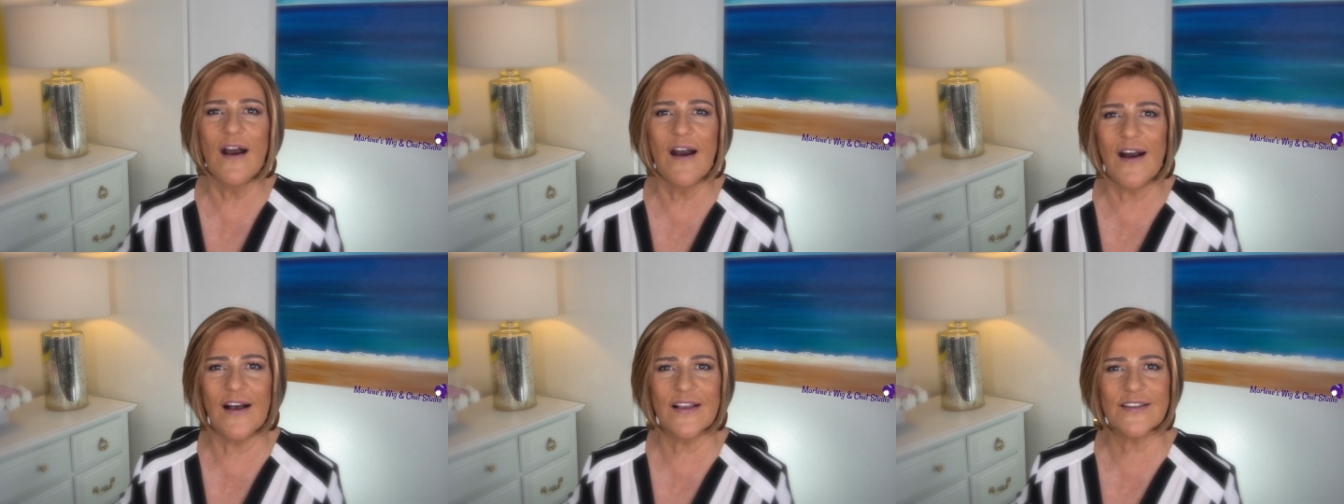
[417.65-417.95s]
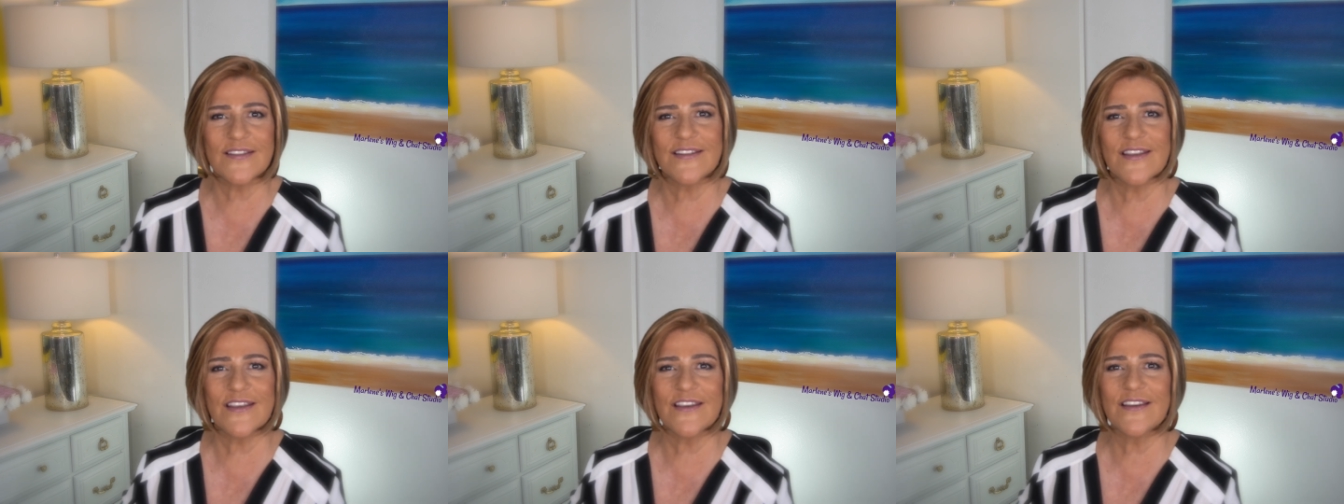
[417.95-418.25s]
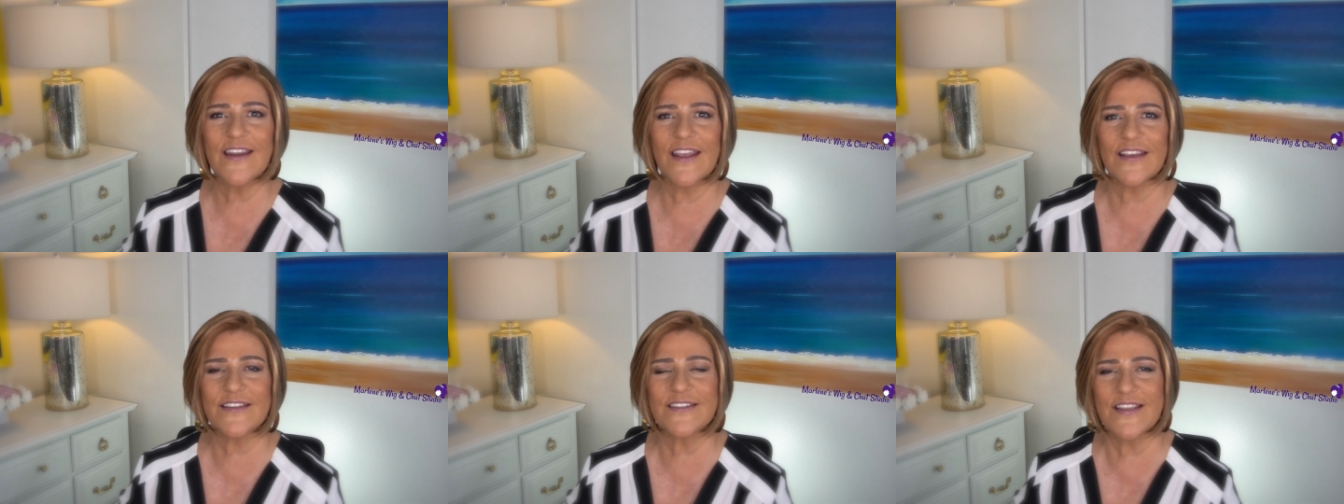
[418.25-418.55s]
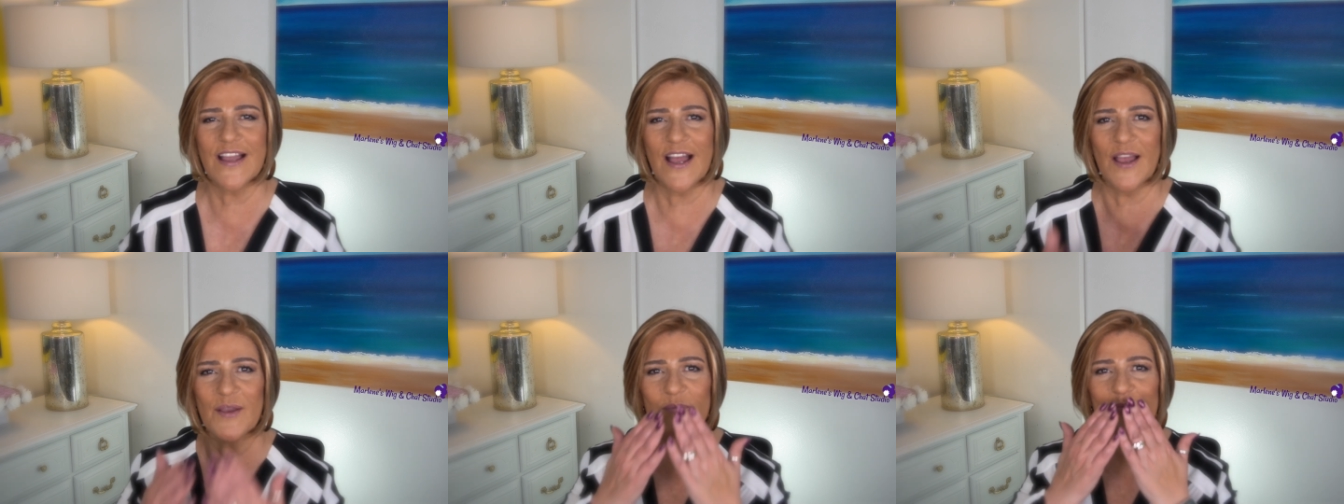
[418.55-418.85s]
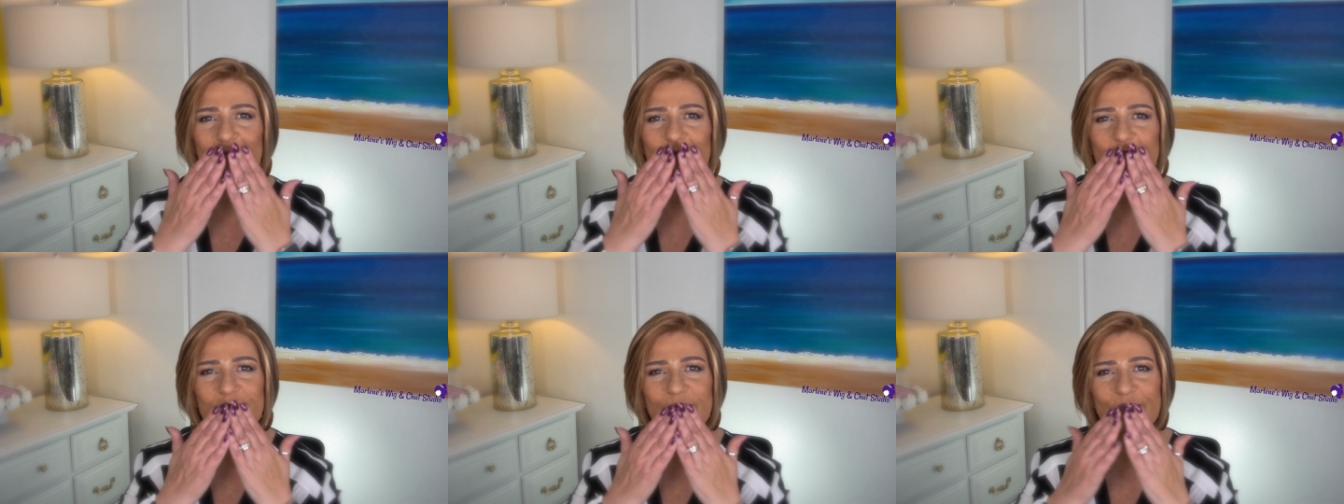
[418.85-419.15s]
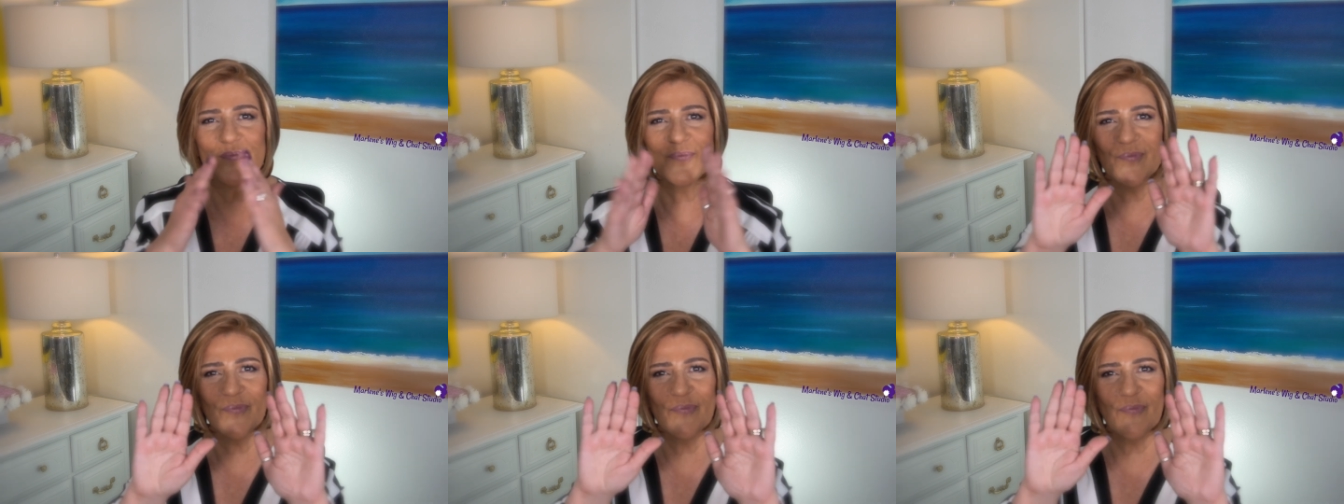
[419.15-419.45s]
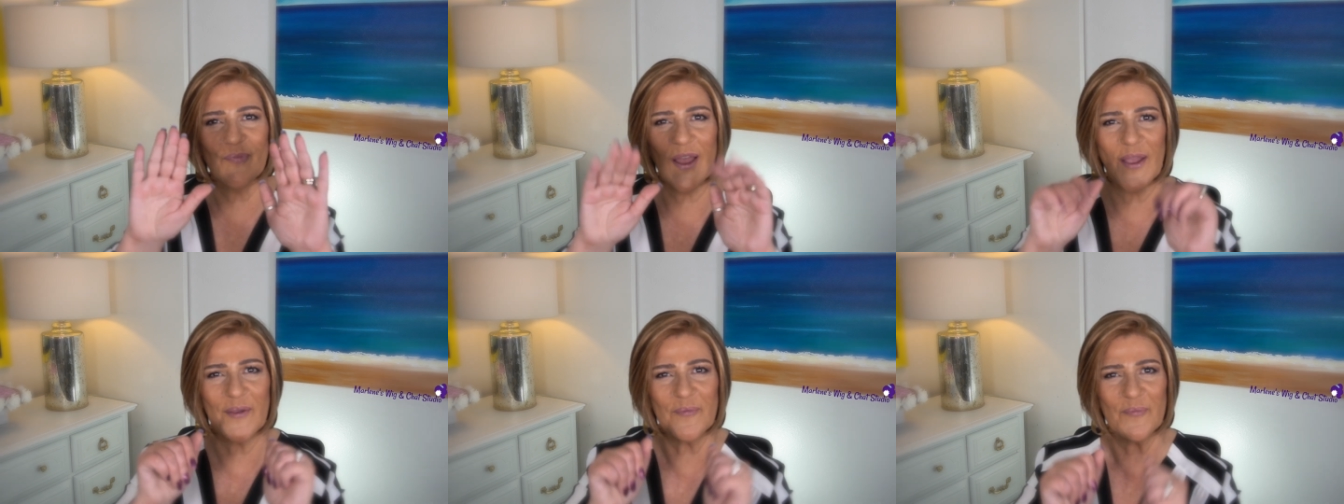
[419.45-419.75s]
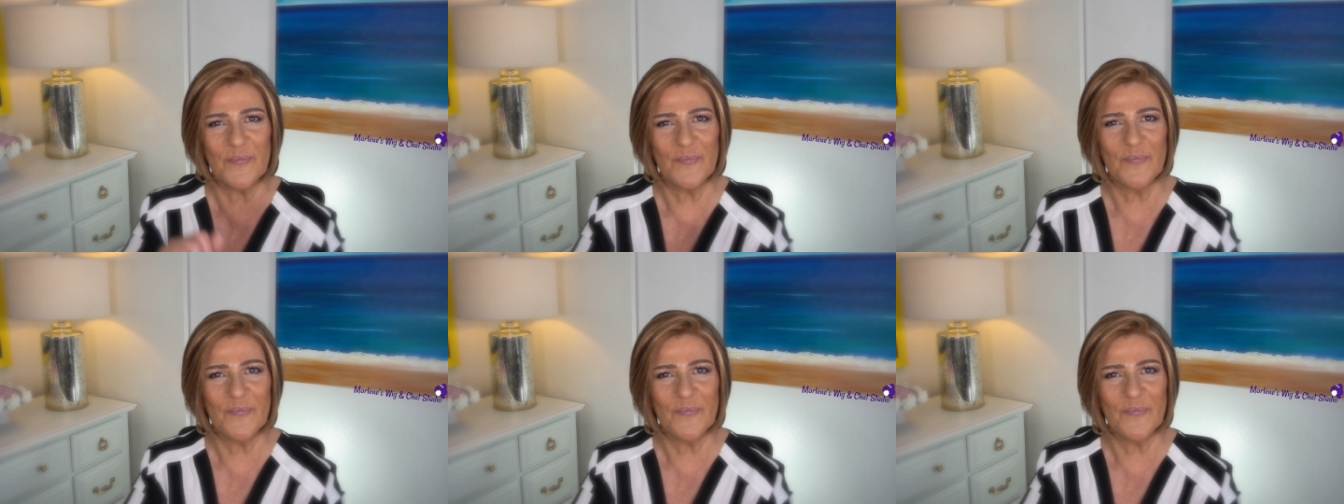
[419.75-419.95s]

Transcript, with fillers: I'll see you next time. Bye.